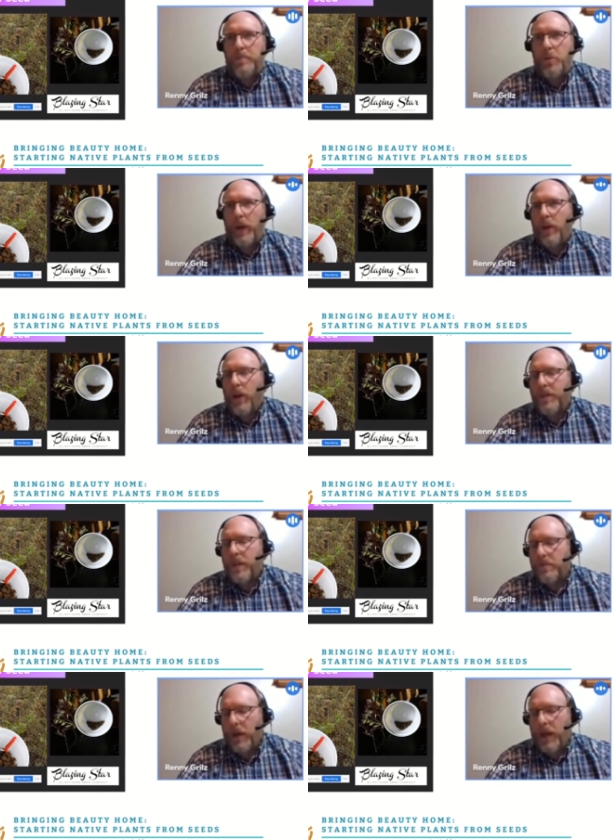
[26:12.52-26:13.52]
quite
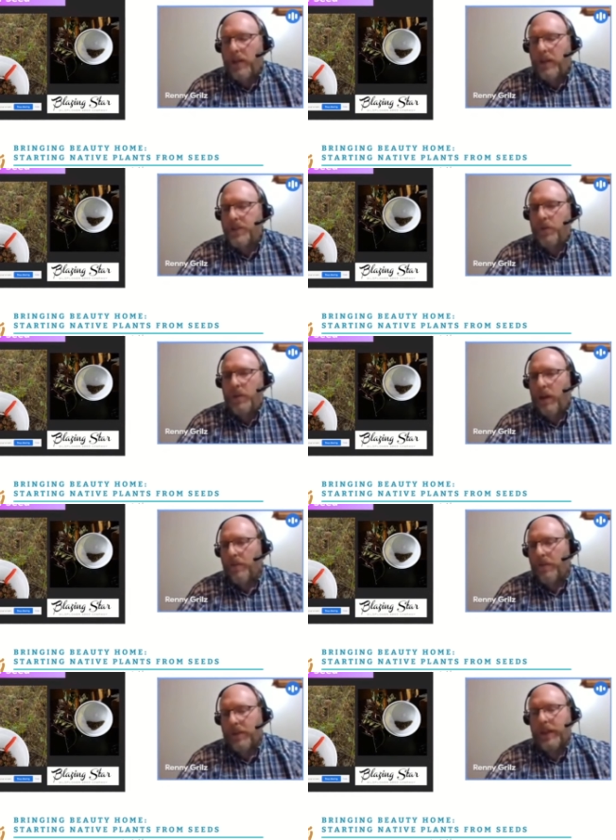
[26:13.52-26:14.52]
often bylaws don't
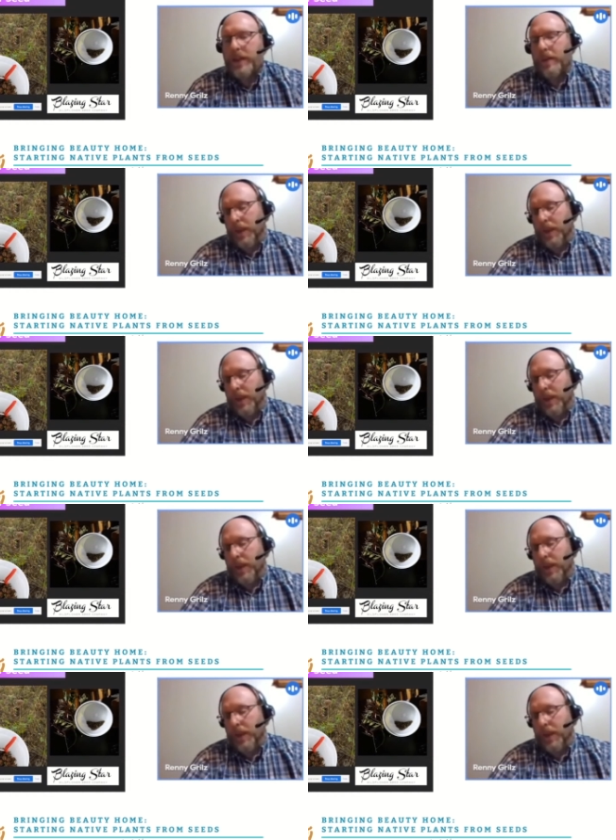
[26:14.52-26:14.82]
allow for collecting